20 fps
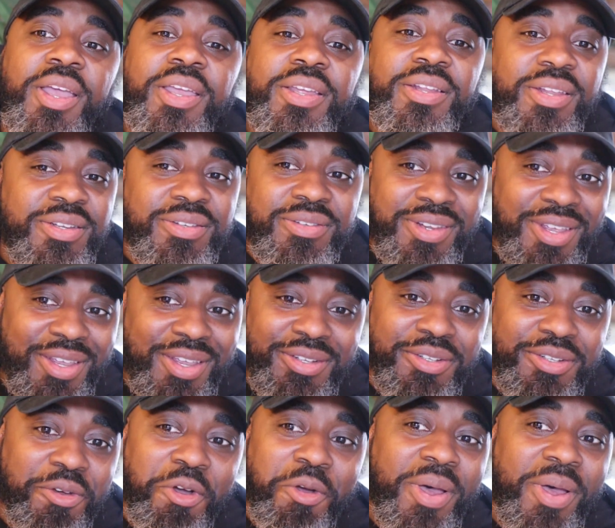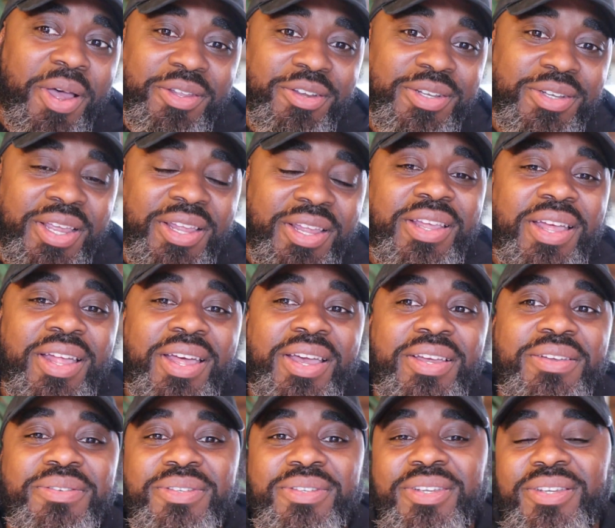right, and and go about their daily
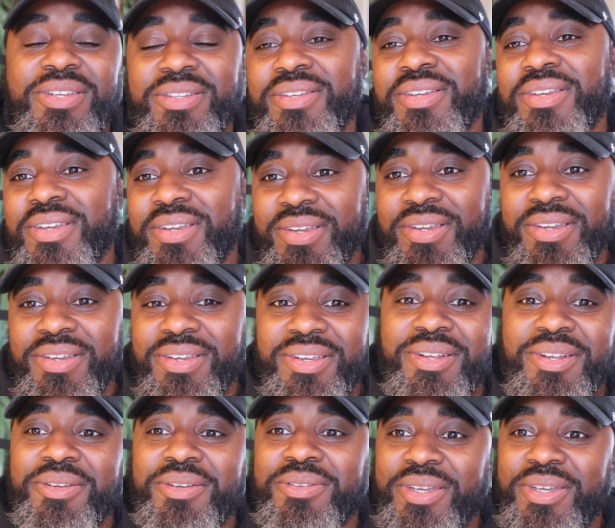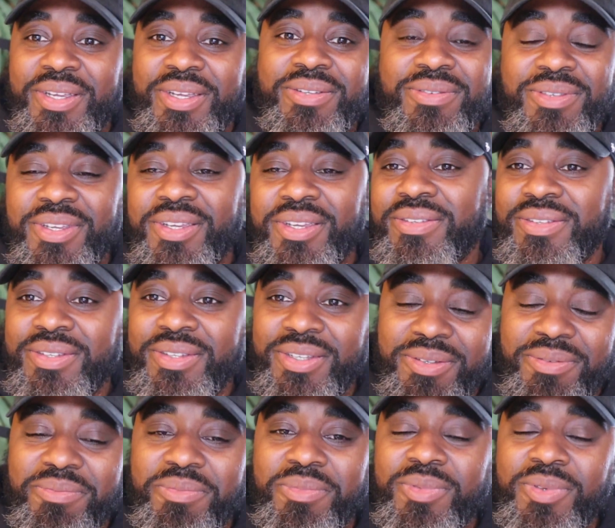lives, and then you know the the,
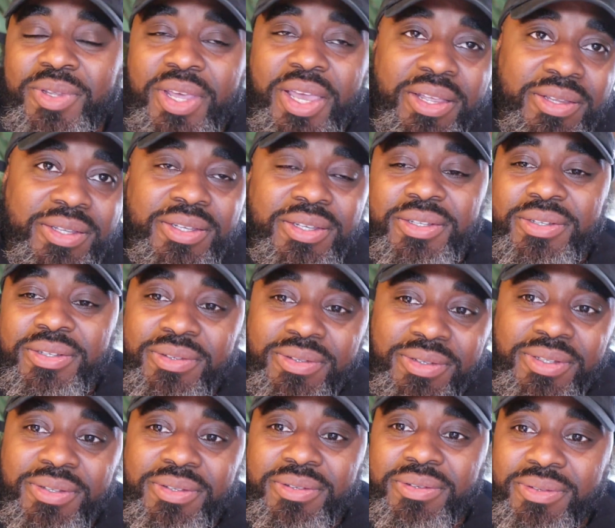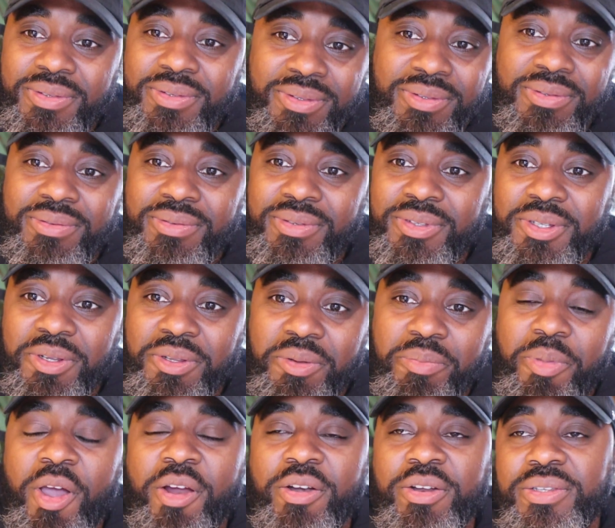the like the, the you know the
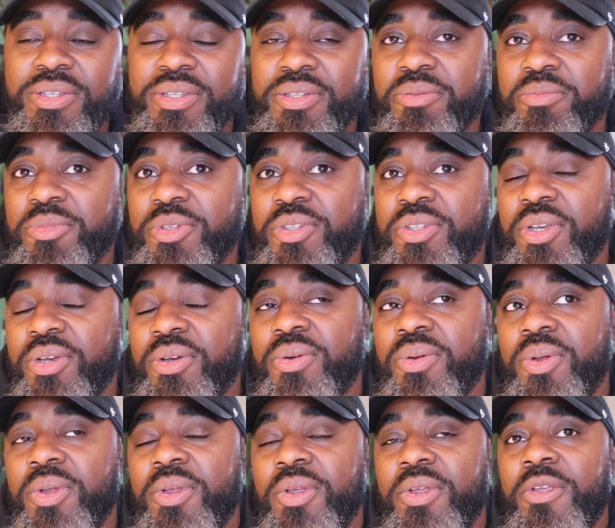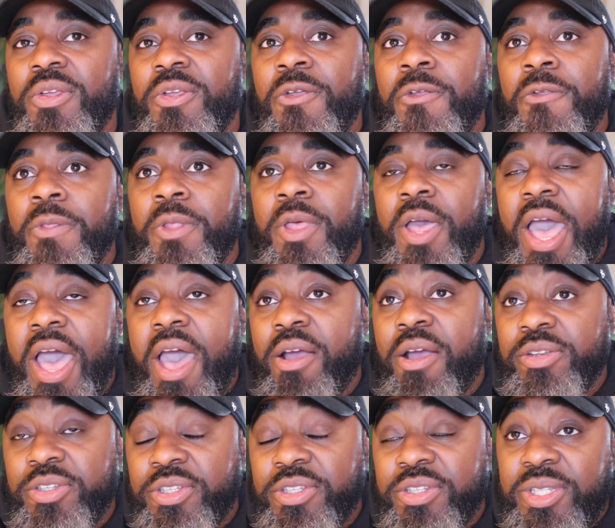barter system. so
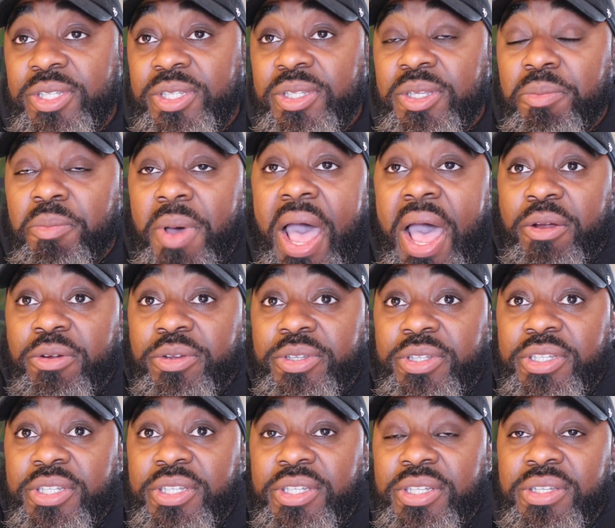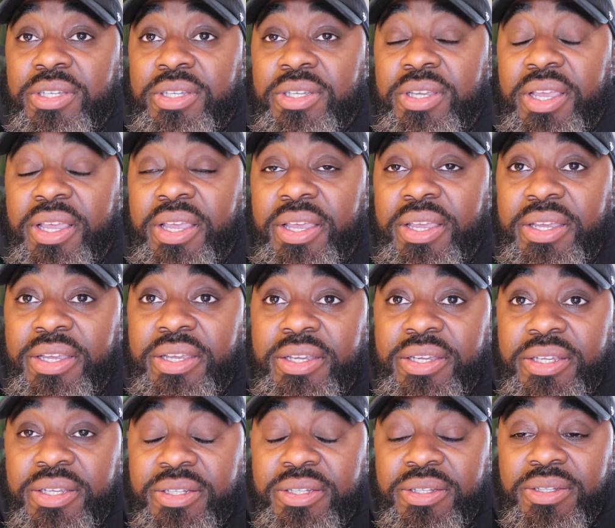ours is democracy
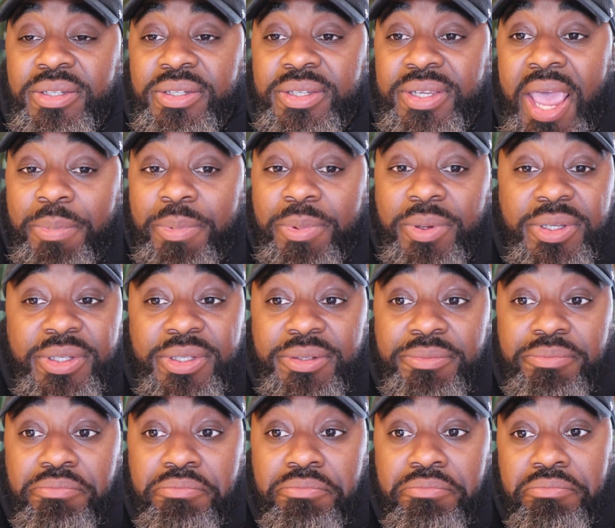and capitalism,